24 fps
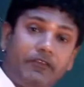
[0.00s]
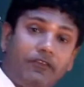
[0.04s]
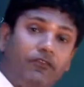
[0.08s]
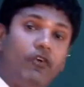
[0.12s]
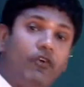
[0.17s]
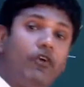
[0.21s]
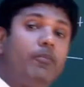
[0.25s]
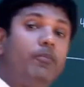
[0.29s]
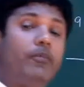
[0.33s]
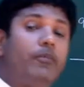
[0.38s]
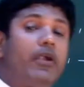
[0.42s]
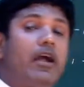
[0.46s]

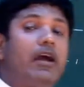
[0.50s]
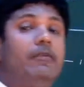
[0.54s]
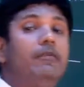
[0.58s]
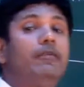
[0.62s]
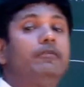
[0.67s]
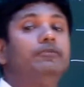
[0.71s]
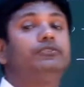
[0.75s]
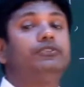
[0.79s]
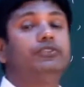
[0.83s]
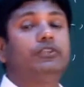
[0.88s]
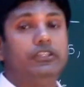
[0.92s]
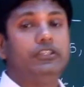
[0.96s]
4
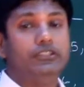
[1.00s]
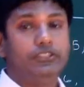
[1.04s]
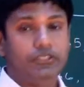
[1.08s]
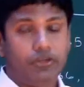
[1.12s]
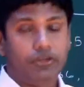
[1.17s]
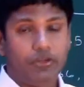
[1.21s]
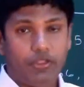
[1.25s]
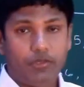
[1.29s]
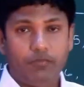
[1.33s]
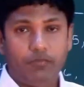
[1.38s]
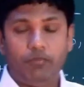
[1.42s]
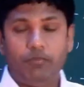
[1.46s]
problems listed
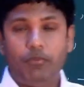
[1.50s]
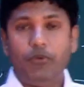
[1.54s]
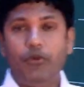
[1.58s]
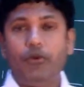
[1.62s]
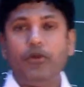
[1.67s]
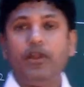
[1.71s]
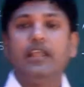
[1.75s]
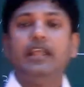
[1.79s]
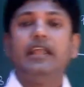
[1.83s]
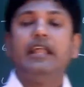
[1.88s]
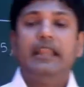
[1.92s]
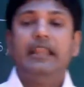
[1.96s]
on the
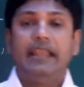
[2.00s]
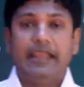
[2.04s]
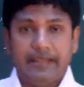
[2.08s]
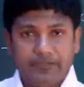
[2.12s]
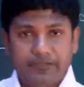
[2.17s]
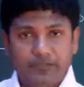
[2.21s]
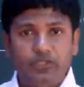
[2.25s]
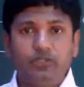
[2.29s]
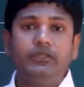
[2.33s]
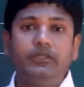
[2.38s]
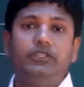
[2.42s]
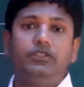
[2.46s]
board. Let's
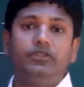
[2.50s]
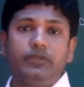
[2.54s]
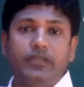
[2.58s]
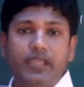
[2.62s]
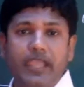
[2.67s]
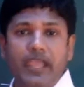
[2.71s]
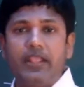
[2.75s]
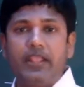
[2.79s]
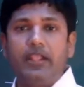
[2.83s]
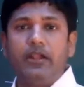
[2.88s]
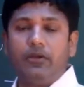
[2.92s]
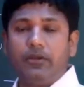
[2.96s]
do it
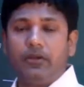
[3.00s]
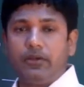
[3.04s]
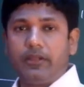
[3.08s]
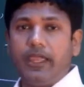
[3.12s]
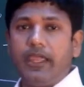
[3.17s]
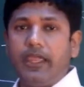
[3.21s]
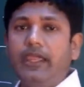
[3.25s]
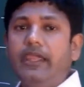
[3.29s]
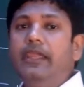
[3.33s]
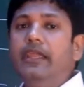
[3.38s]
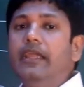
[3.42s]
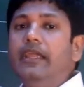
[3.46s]
together.
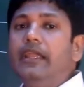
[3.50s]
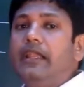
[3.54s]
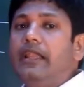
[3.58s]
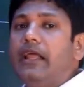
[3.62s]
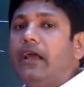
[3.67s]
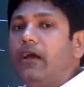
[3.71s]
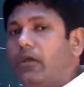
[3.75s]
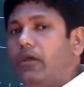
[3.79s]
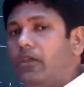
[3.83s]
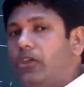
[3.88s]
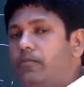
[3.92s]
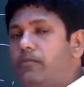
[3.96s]
Okay,
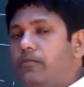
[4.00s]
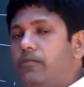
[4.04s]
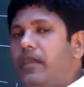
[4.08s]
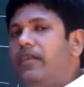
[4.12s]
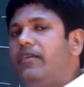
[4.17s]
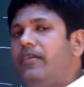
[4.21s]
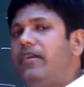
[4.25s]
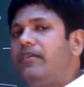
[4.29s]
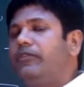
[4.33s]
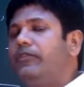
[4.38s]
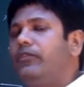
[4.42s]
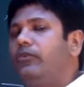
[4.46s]
now you may
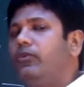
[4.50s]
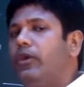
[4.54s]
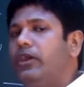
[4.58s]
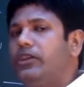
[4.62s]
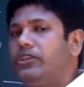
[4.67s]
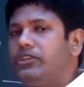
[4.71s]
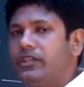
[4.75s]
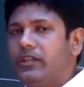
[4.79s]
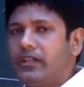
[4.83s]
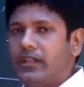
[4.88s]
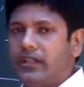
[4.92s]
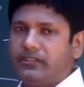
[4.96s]
have a
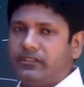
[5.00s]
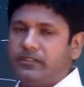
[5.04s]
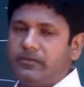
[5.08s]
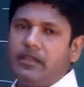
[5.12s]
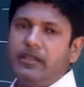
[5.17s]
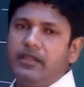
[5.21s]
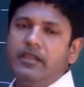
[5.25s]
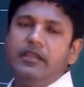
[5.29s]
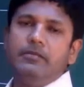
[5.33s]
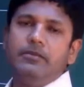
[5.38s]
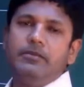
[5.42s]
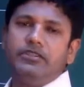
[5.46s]
question. Ask me,
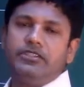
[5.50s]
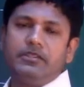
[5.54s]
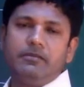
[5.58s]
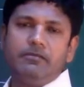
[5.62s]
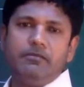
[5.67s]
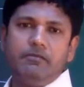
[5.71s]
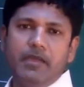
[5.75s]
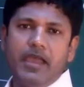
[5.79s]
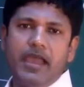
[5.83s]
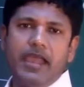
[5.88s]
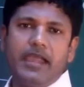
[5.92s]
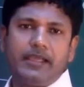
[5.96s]
Mr.
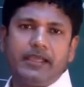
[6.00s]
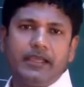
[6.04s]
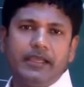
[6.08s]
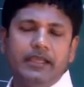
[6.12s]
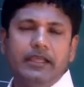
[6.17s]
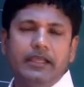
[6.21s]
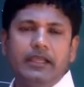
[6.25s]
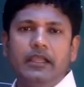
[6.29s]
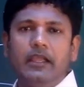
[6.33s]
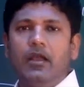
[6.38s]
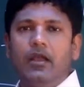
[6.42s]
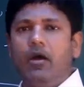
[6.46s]
Mac,
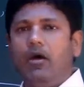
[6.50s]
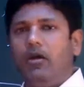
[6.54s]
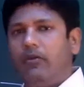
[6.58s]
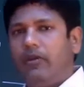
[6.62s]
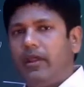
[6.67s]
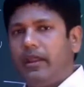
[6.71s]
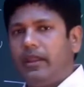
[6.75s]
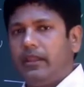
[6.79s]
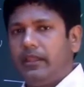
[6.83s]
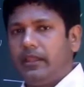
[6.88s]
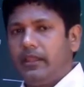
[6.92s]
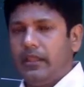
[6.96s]
all
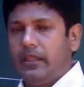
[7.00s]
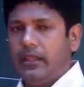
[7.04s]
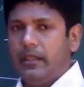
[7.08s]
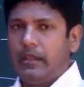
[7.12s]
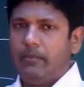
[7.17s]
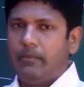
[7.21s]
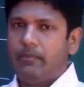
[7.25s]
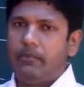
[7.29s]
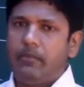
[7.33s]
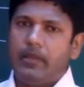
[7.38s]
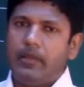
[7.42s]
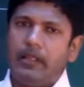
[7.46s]
right,
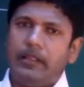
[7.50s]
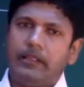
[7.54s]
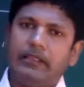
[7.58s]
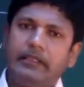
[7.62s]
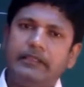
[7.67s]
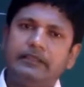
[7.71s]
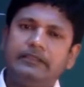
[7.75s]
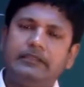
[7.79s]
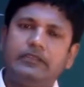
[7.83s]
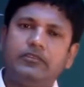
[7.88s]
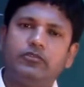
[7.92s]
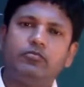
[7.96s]

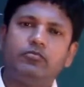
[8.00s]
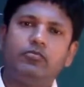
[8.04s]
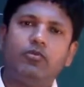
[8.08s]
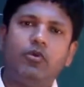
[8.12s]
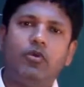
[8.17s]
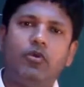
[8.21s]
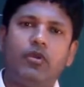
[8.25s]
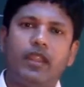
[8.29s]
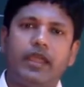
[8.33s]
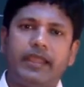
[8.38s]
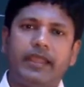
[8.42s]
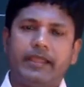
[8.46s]
this is
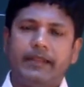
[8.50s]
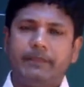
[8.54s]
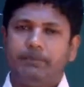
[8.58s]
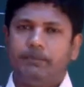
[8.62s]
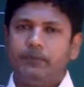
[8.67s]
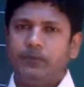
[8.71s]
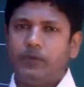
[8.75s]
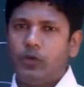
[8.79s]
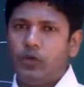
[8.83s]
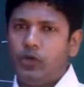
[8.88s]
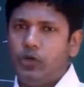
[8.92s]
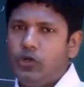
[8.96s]
more like
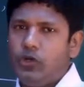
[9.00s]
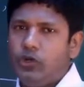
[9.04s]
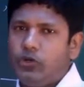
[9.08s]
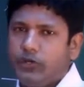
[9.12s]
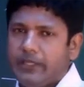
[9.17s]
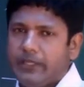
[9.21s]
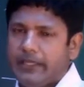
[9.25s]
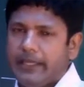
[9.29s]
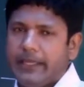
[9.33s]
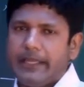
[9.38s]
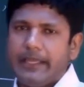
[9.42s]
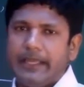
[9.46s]

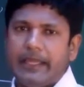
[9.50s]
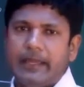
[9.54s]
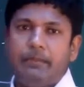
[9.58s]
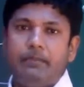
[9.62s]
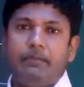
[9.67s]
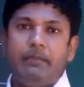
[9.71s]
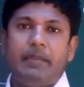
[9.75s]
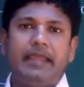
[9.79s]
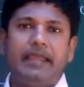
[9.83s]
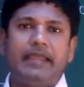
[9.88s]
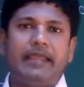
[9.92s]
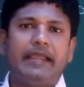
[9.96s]
looking
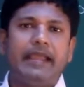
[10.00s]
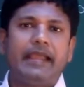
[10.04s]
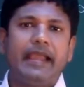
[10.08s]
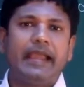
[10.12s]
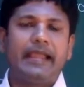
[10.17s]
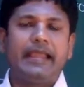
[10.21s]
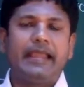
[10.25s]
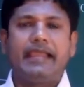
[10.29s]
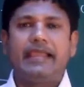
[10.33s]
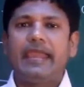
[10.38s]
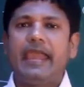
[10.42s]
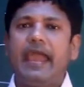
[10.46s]
and making a
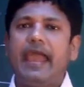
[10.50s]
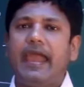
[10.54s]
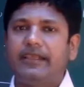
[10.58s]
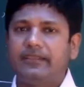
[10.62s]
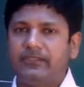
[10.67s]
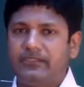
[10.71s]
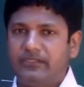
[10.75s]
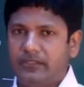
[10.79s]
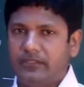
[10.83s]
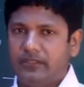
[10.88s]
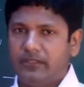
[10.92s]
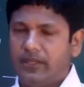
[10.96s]

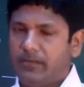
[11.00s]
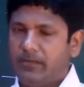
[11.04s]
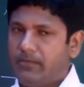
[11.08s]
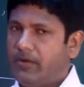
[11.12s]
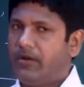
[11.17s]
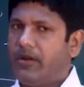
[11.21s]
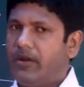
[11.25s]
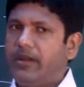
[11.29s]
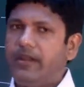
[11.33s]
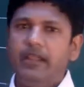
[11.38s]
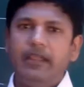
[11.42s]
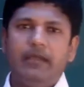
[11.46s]
guess. Am I
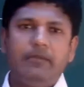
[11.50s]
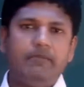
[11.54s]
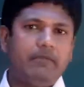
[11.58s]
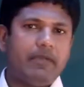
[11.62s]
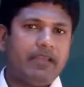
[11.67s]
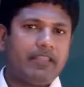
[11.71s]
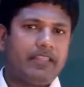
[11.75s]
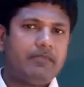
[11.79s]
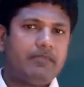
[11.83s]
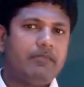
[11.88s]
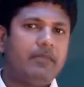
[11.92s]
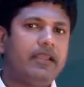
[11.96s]
right?
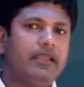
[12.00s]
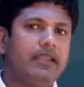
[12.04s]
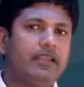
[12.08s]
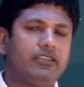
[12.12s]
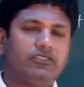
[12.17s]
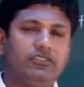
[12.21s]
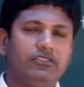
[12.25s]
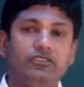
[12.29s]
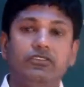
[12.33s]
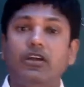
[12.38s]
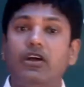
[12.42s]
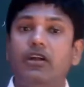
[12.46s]
Mathematics
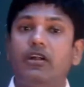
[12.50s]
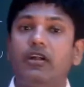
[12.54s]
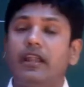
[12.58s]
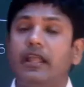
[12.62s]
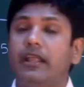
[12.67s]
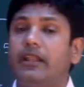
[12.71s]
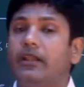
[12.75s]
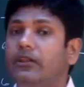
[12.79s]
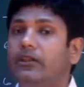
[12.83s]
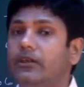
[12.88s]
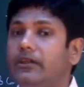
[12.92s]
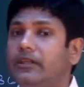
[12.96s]
is not
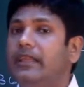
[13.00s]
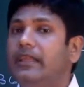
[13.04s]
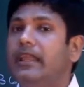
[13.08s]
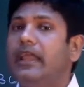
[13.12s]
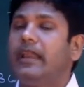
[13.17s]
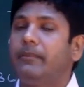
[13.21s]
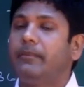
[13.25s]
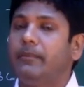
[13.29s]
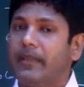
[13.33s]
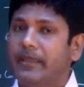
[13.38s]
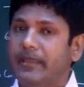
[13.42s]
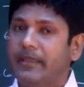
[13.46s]
like looking
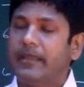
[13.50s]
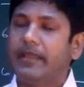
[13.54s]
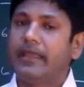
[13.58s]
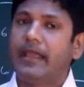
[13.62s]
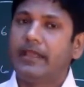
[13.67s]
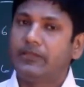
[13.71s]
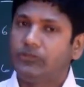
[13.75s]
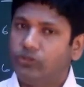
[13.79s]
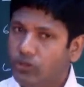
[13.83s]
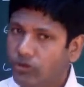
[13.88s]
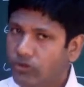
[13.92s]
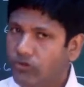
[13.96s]
and making a
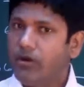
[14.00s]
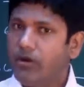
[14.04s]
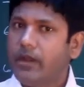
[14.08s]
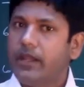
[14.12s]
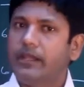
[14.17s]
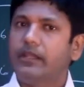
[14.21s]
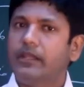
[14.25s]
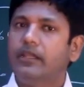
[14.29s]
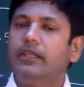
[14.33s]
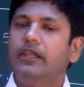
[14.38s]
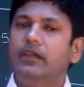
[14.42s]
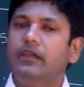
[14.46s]
guess. You're right.